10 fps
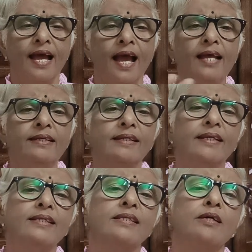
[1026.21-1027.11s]
and
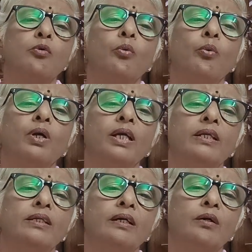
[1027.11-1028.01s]

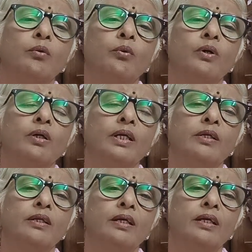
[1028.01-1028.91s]

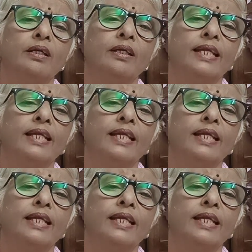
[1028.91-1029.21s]
it